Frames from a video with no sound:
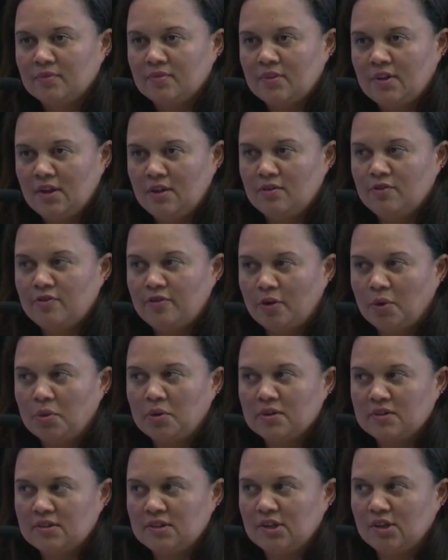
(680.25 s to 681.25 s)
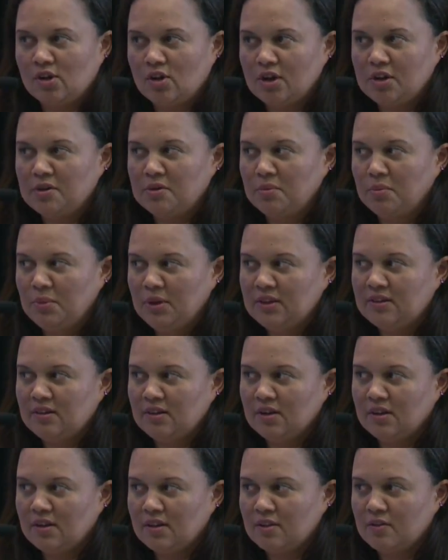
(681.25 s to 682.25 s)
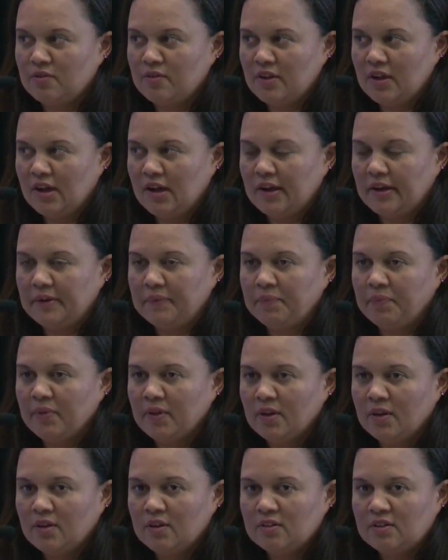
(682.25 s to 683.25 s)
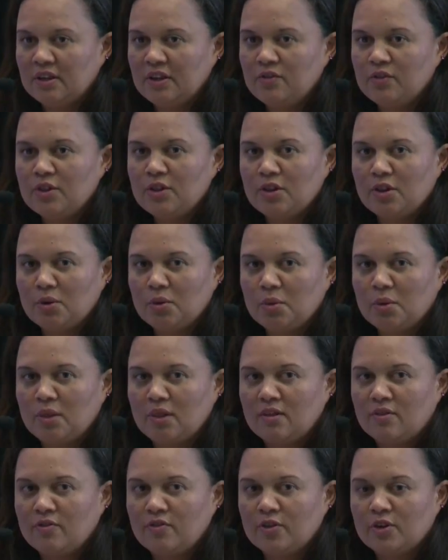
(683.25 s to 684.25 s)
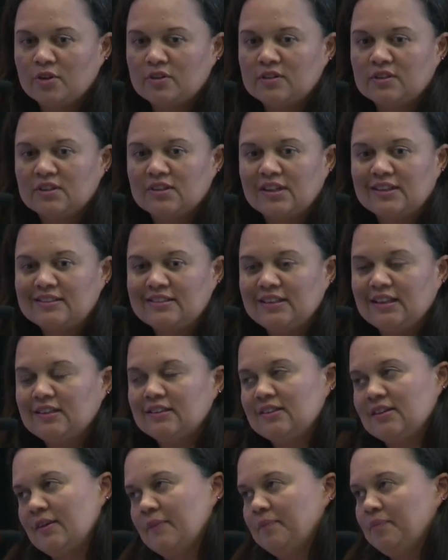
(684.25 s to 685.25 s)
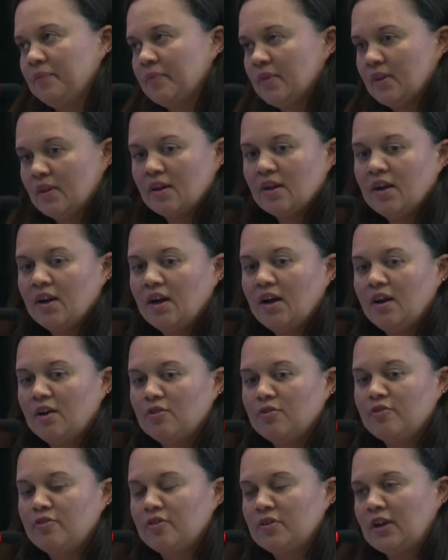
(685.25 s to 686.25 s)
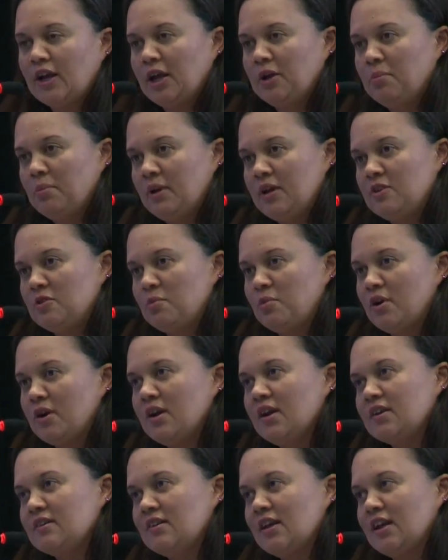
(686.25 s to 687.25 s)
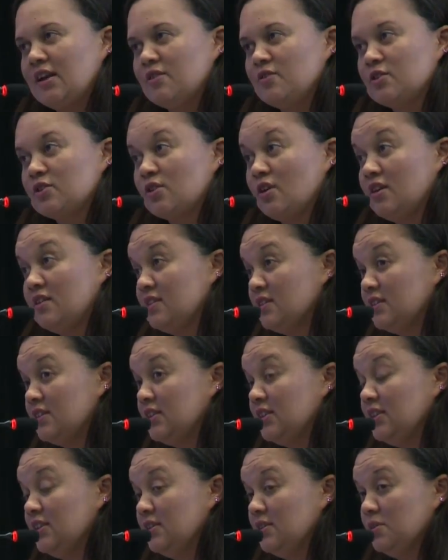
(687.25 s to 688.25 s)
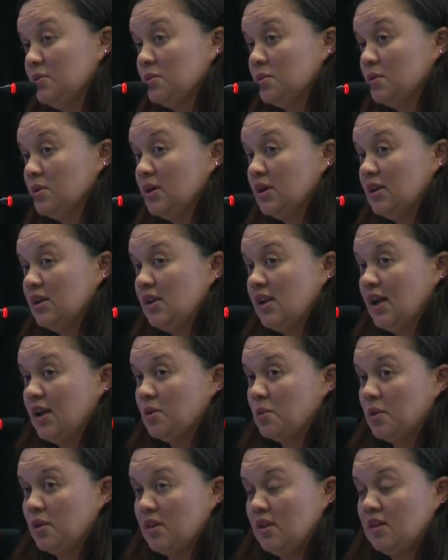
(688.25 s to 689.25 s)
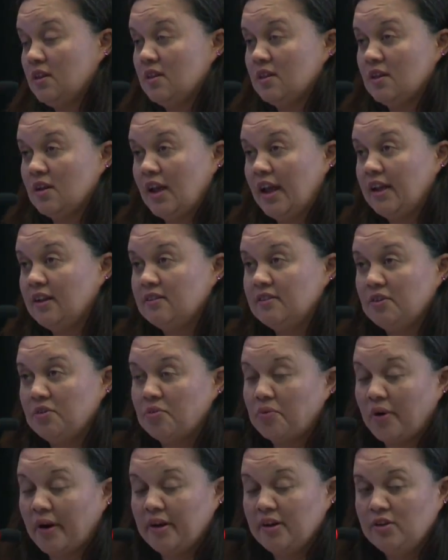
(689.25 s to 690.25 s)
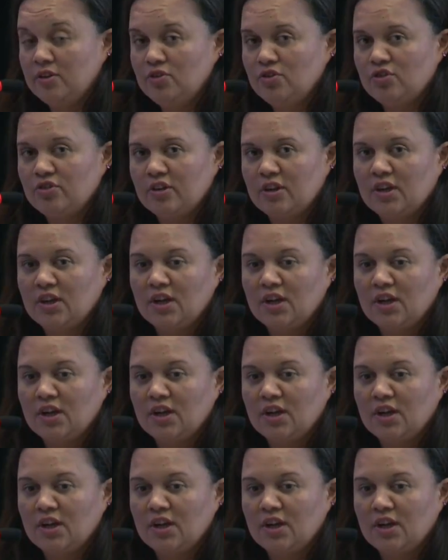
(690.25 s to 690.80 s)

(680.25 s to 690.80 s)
then focusing on meeting the VI. So even though the first set of NYNAS products had a viscosity like within the 80 range,